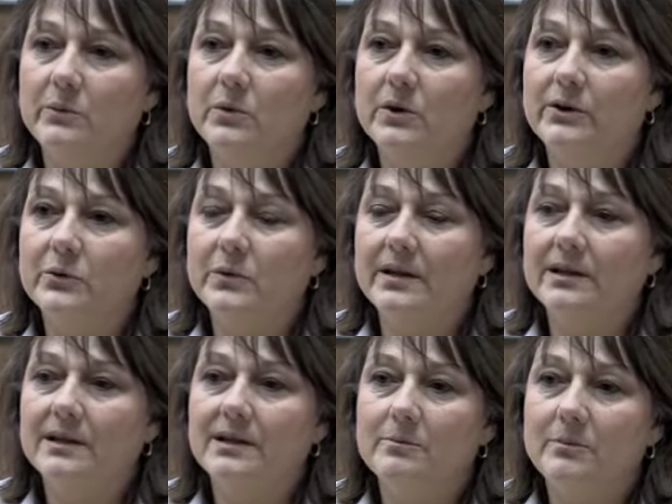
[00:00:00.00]
worked
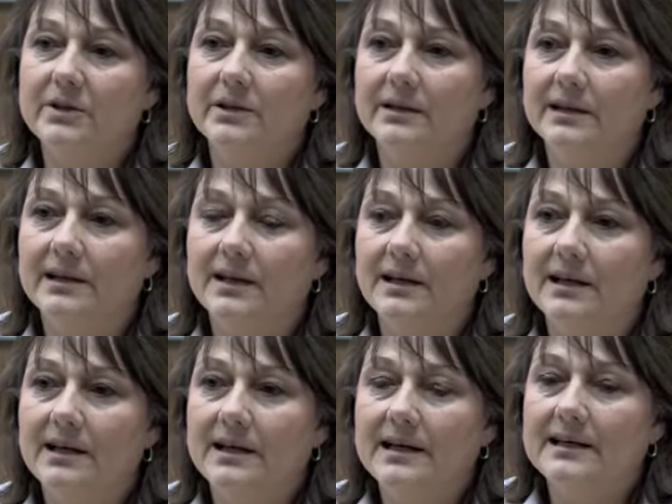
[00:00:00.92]
with in the building,
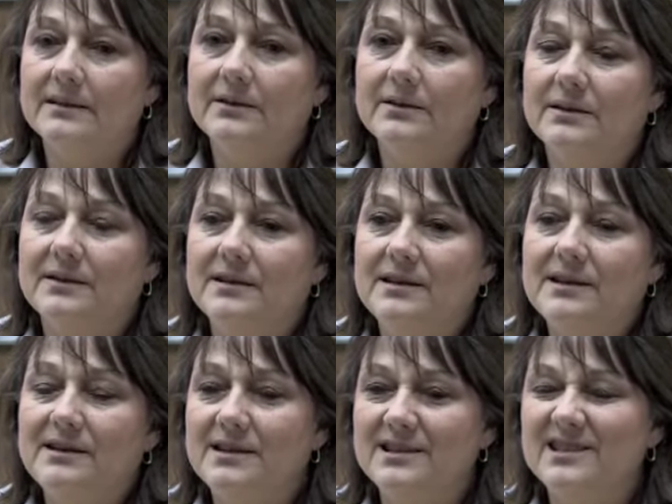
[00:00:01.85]
the